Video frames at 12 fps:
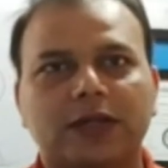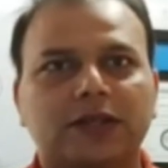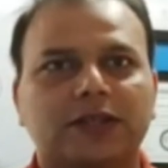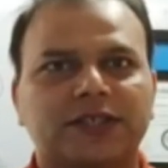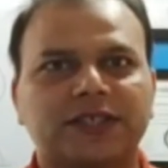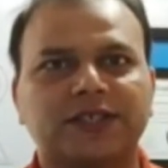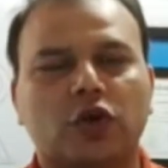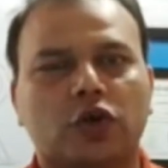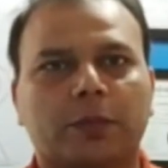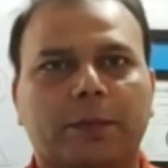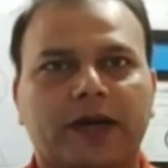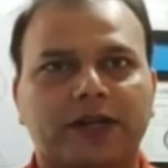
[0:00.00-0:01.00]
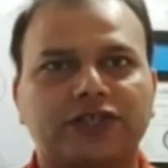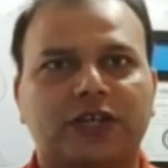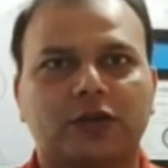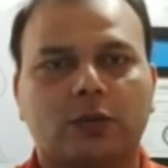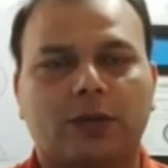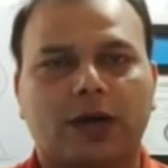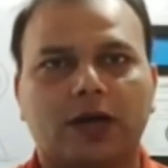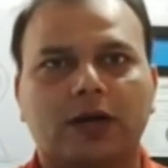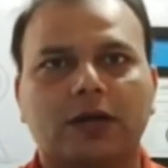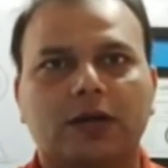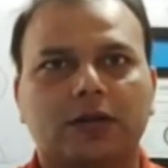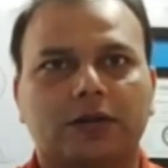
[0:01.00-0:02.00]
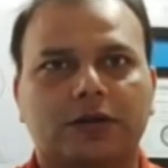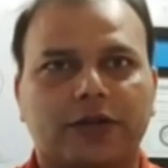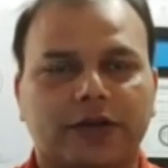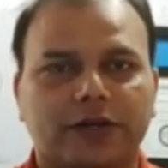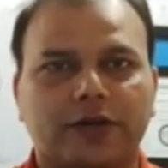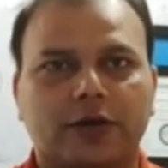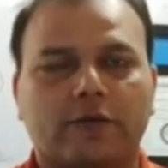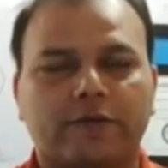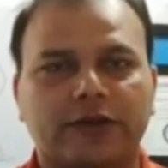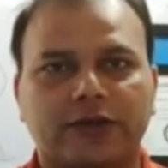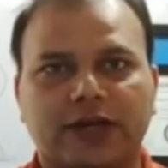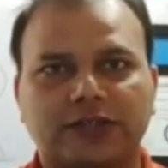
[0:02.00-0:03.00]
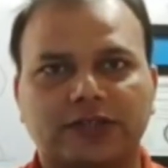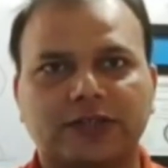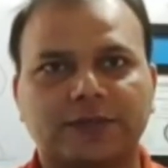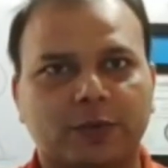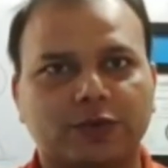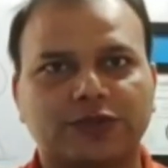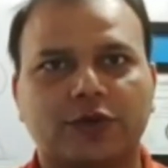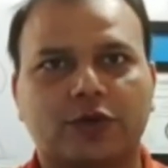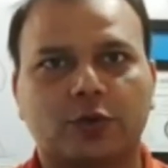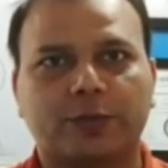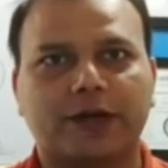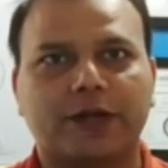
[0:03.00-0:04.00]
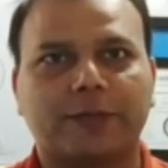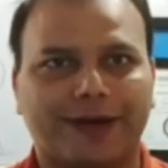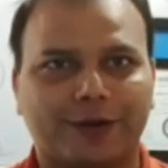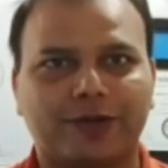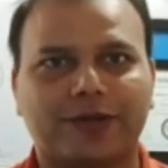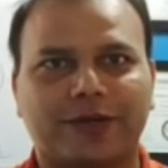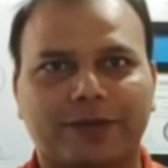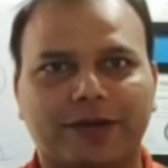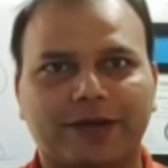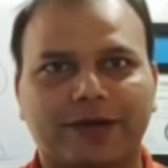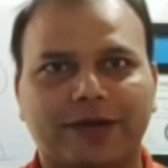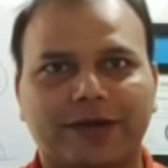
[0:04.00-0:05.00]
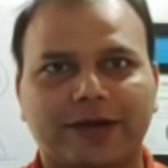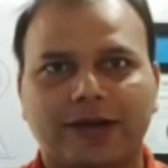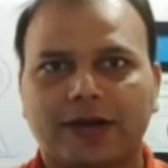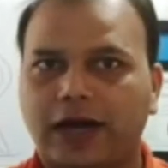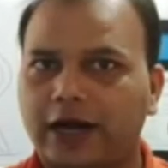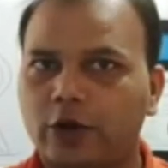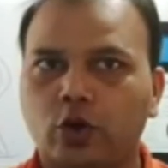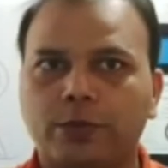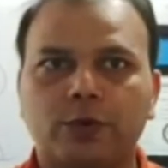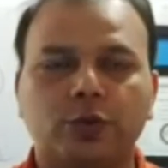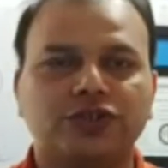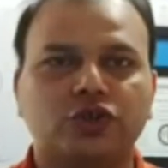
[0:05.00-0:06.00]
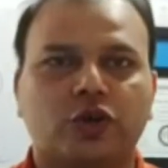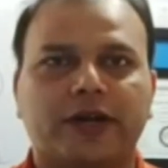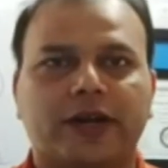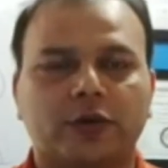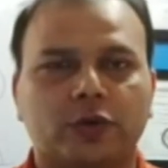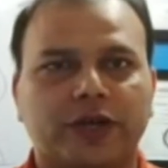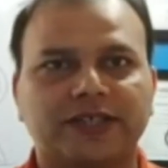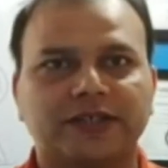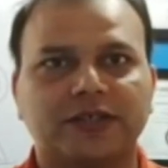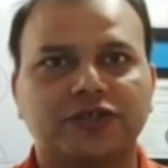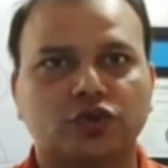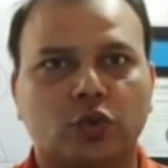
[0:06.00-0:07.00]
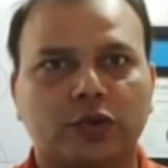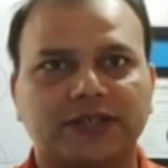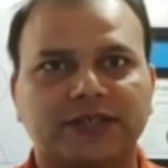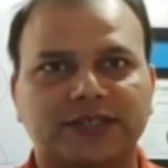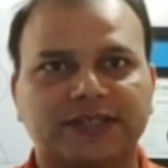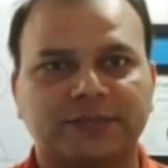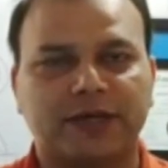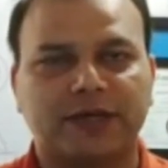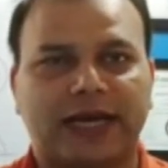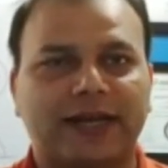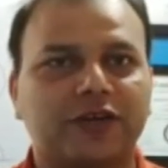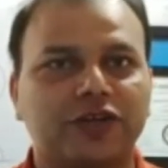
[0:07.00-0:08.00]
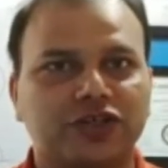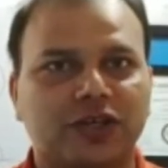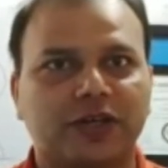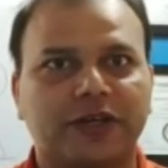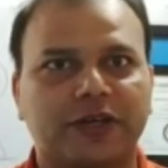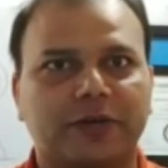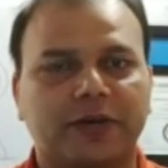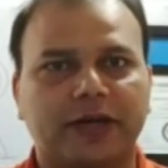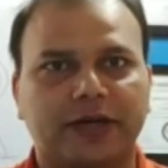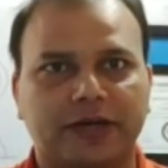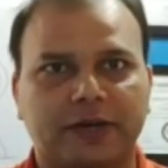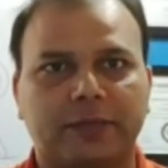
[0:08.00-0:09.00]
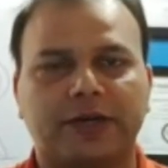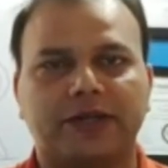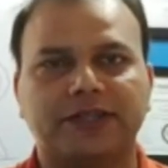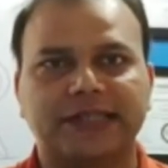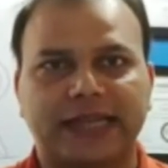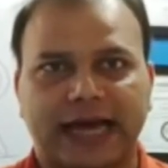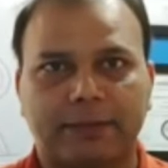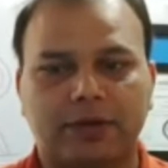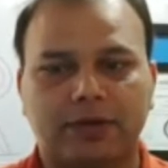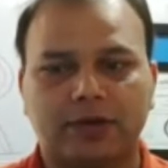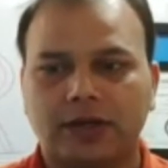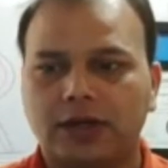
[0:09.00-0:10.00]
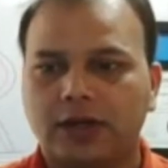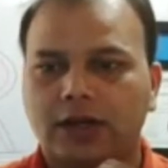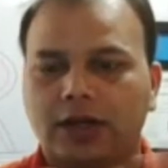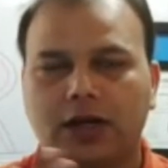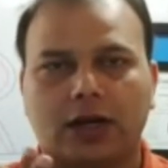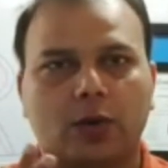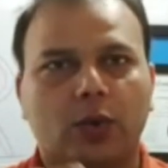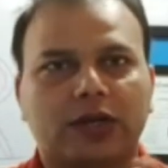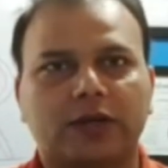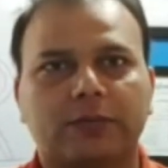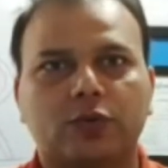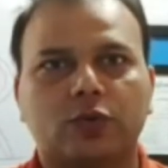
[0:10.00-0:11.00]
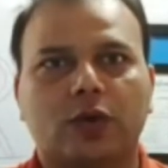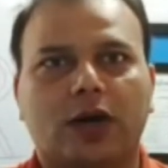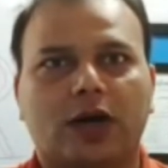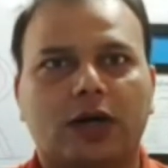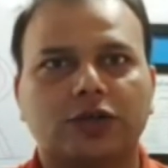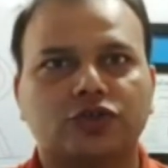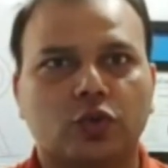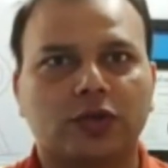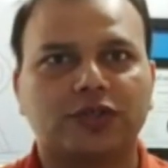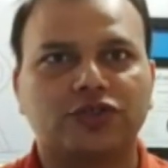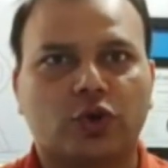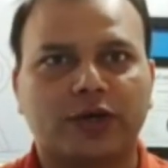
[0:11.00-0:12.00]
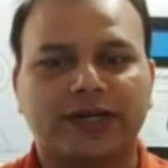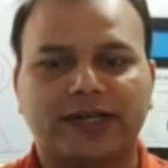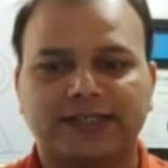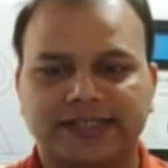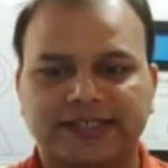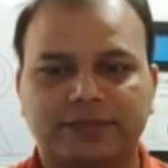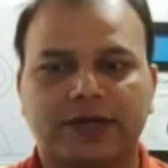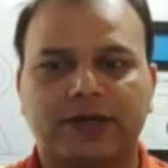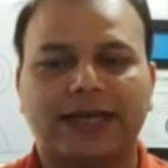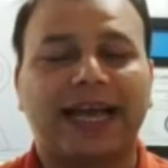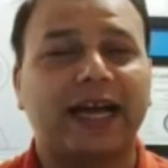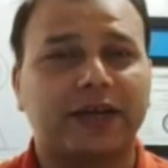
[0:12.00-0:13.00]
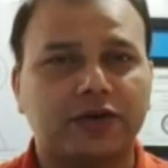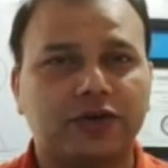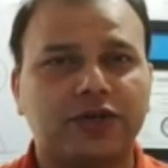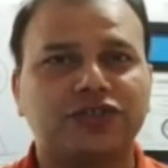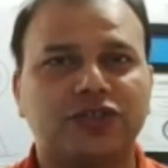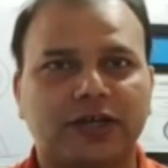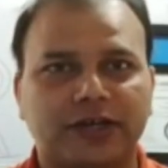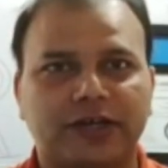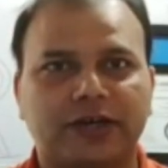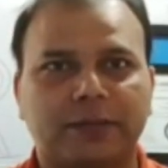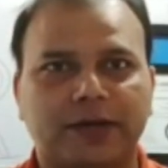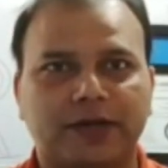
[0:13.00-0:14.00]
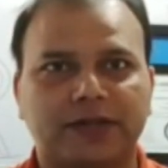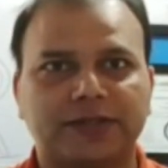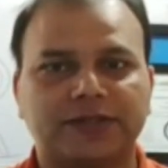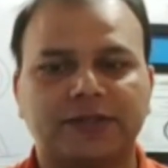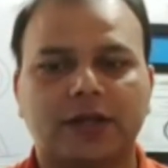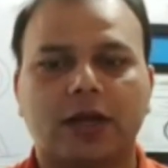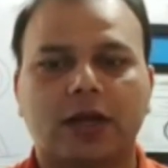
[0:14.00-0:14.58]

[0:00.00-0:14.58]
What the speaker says: This is Dr. Parijat Kumar, the Director of International Sports and Orthopedic Manual Therapy. I hope you enjoyed our today's shoulder assessment and regional interdependence lab. Welcome to our shoulder joint assessment and regional interdependence